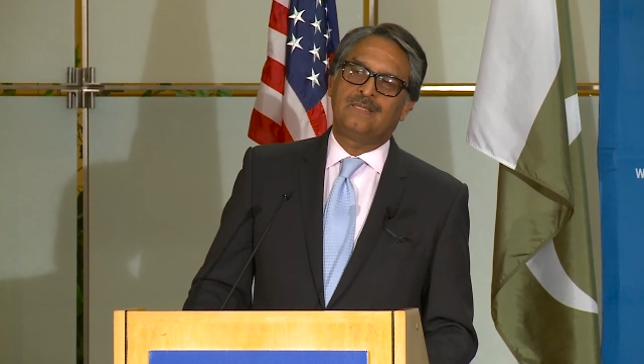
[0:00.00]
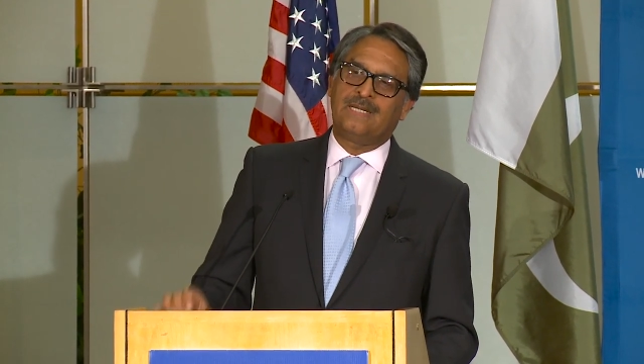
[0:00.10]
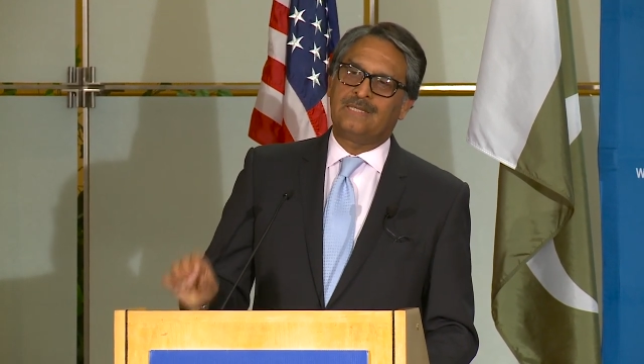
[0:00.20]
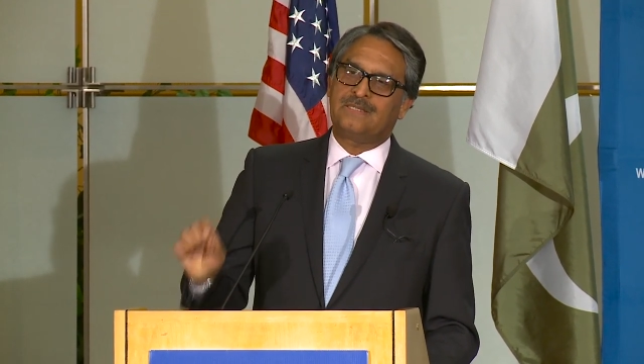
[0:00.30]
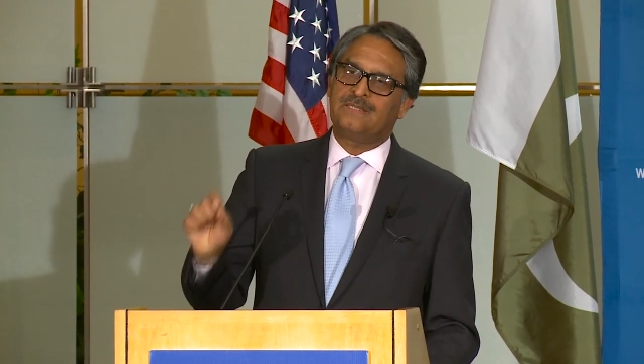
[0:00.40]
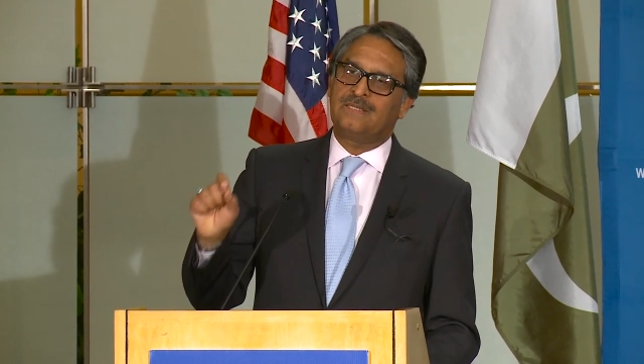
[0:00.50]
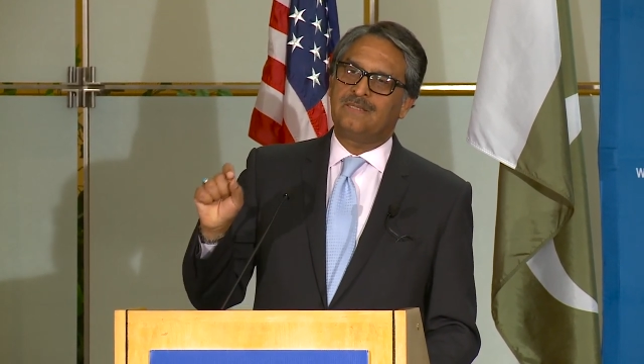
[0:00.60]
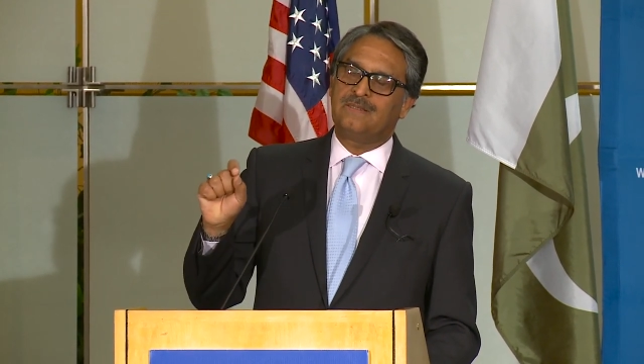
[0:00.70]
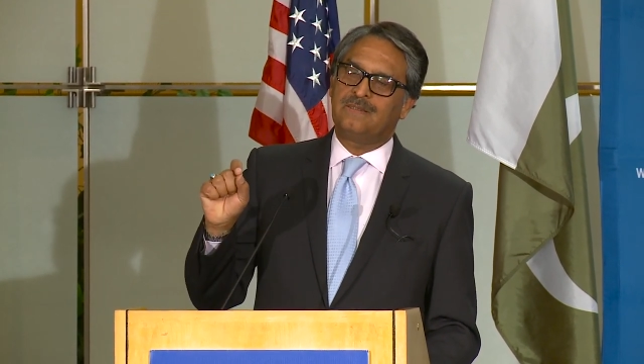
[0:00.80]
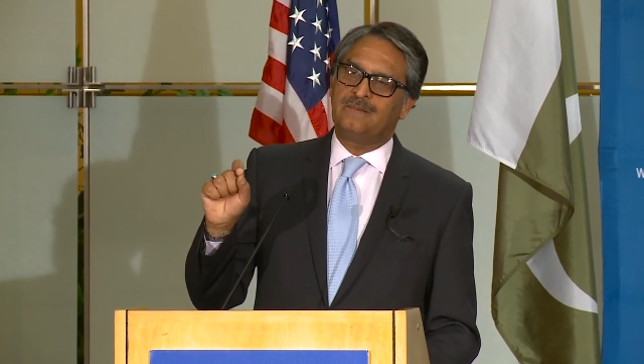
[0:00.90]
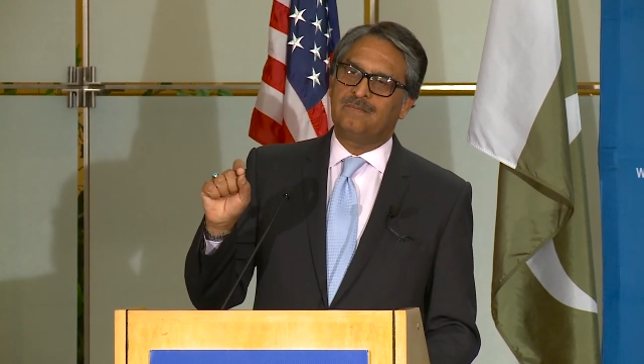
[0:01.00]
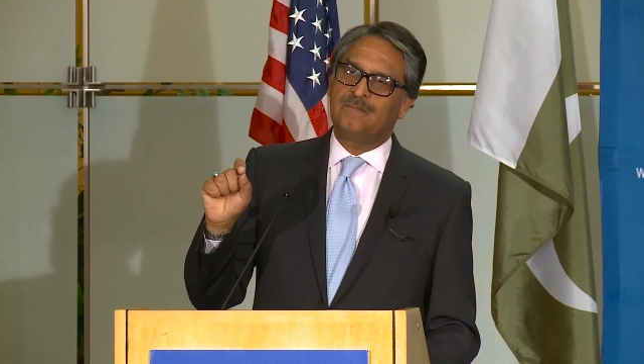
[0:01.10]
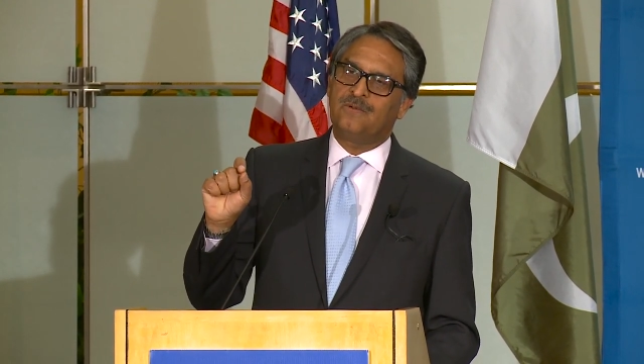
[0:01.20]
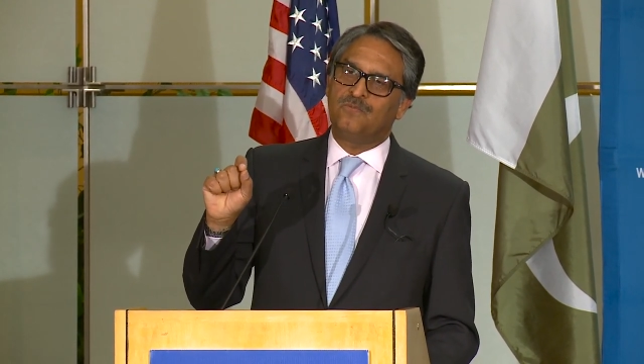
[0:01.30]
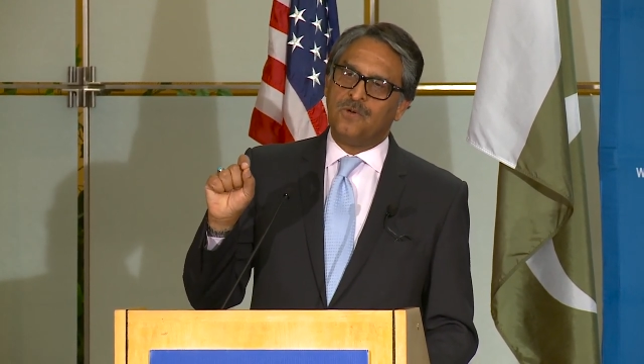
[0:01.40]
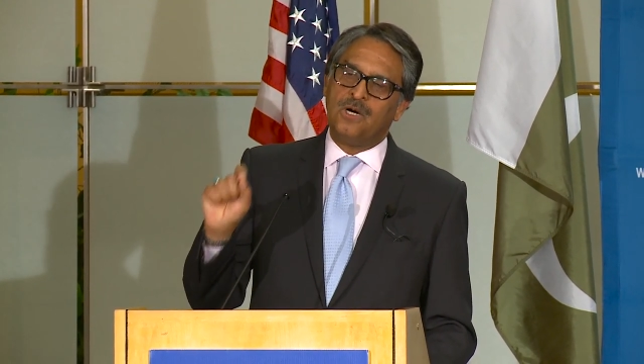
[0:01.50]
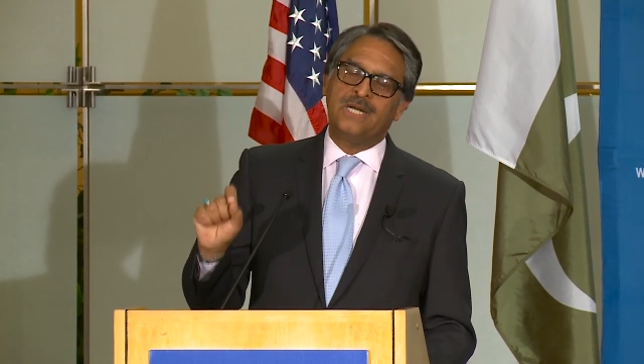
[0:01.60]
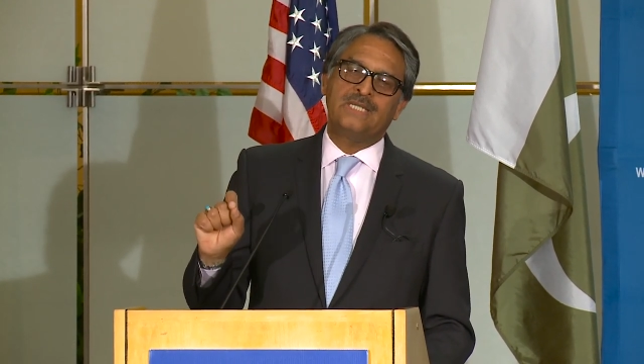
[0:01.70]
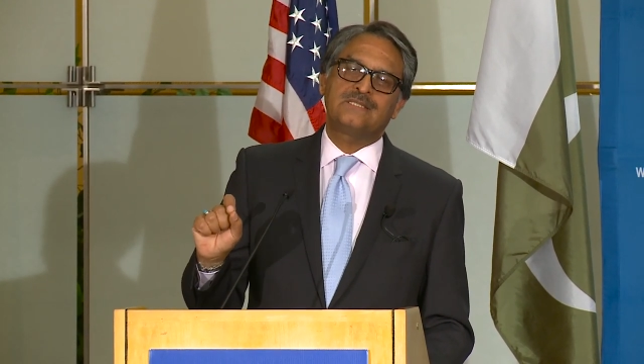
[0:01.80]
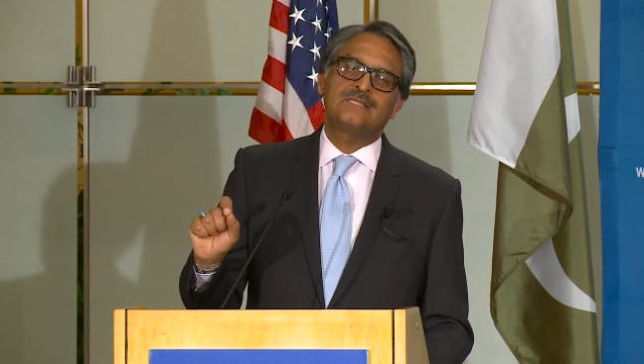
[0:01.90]
that
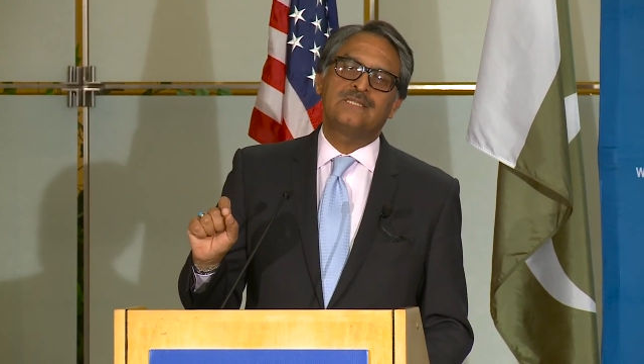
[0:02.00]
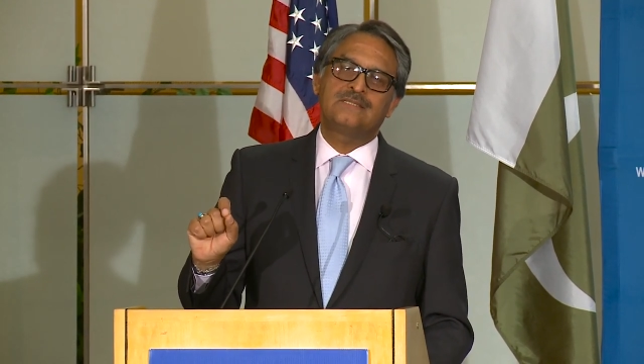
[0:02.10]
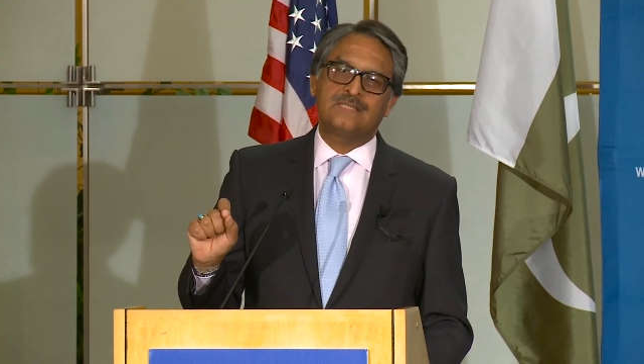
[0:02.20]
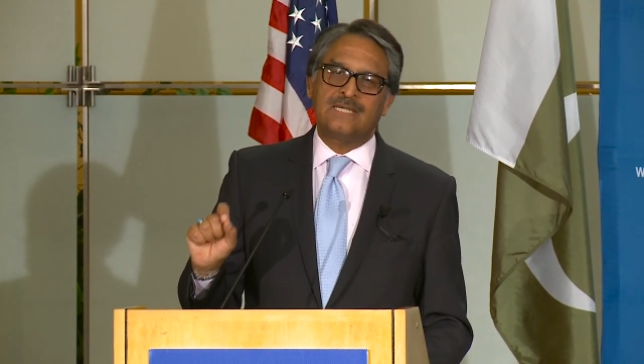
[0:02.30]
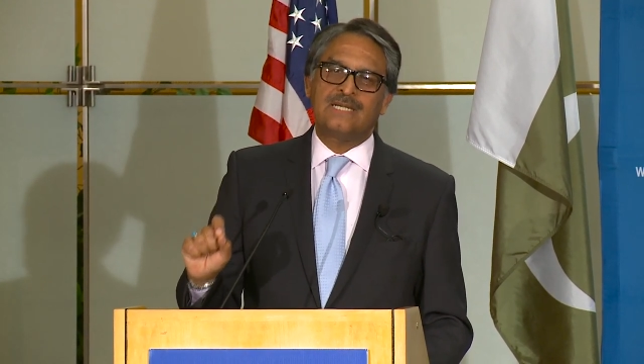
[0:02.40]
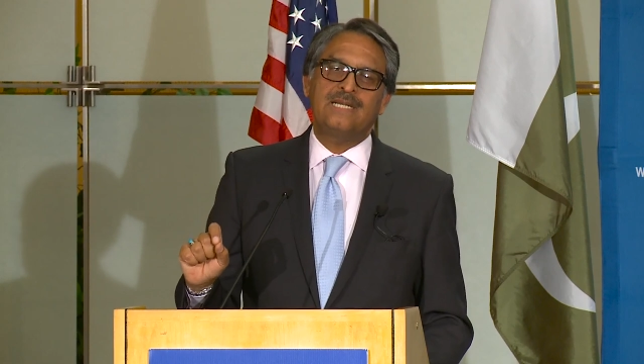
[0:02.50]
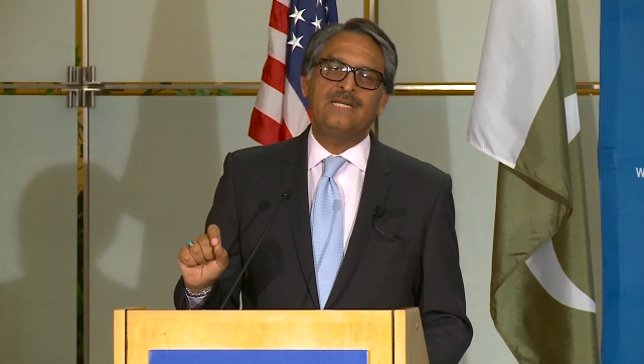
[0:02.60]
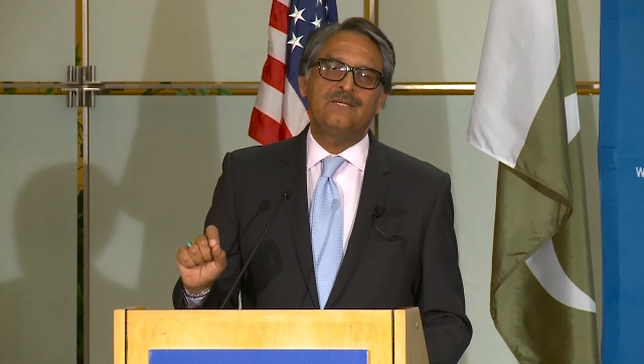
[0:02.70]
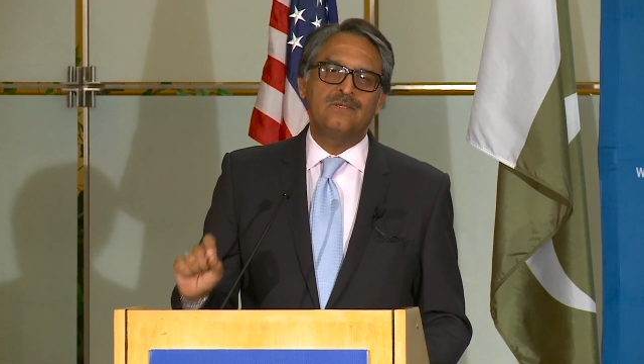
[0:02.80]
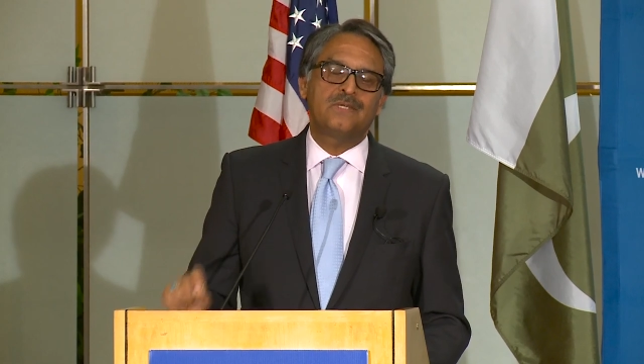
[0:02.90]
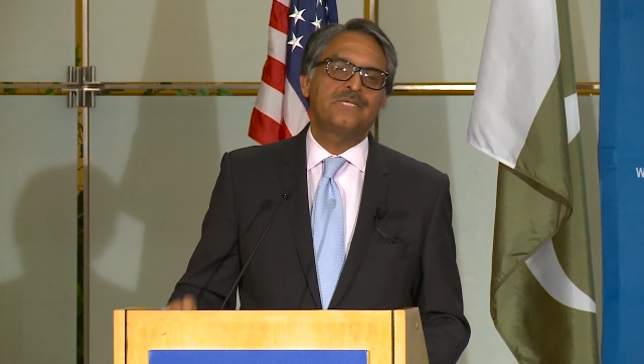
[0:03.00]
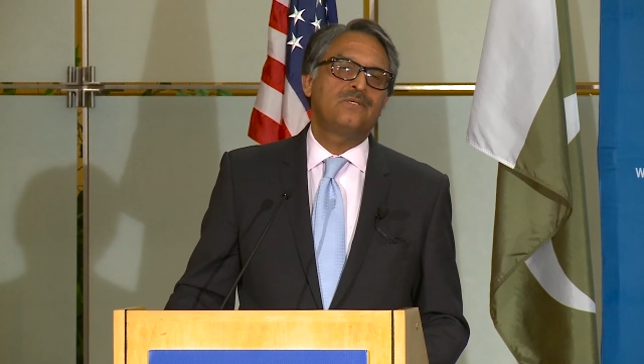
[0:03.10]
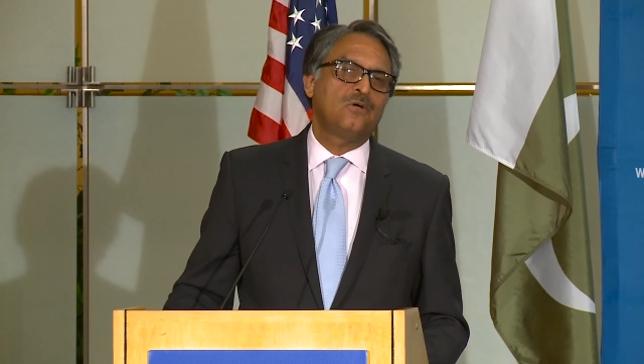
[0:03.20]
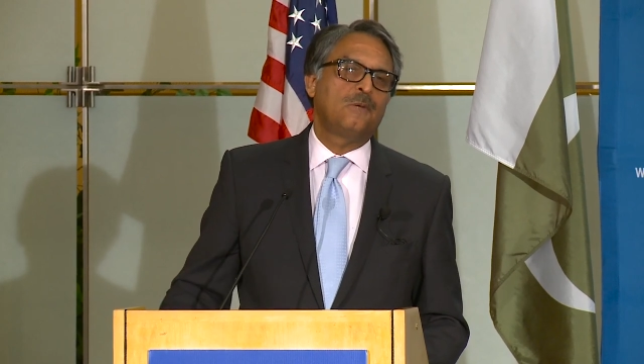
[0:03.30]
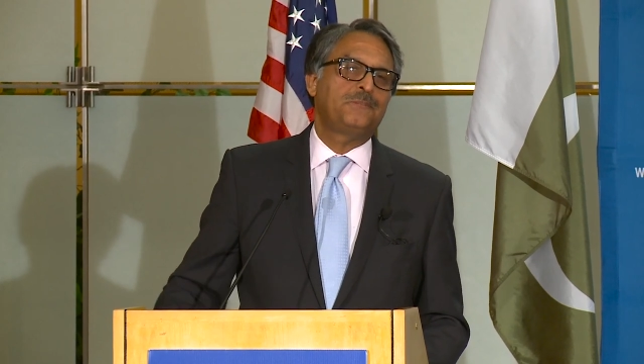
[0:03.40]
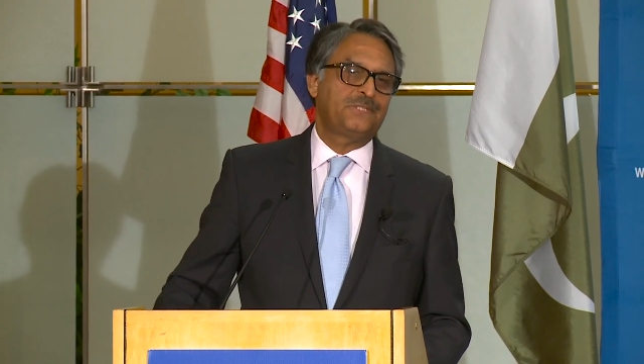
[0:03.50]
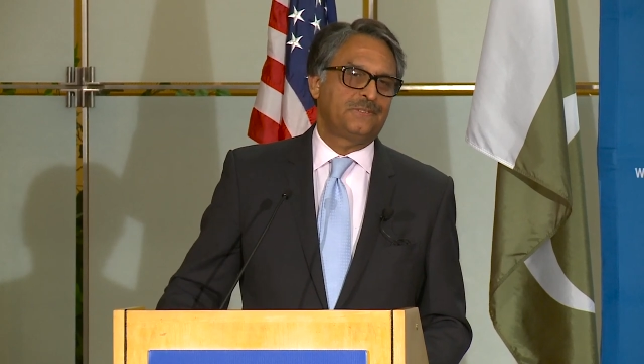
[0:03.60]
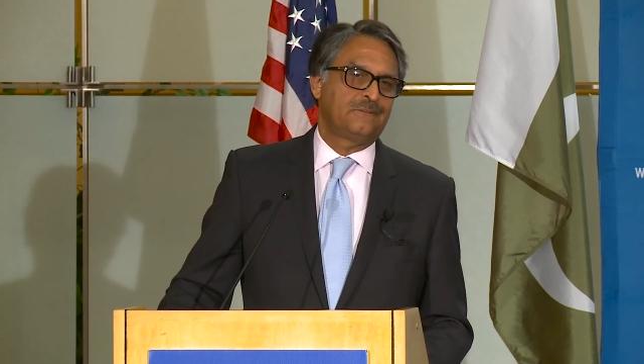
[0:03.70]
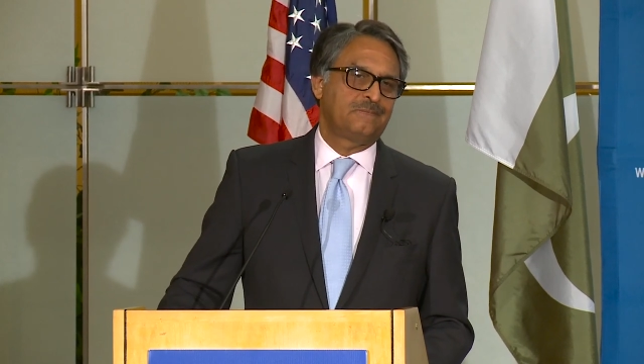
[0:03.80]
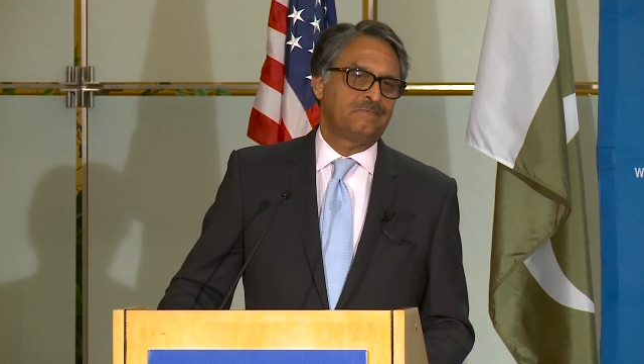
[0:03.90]
war is certainly not an option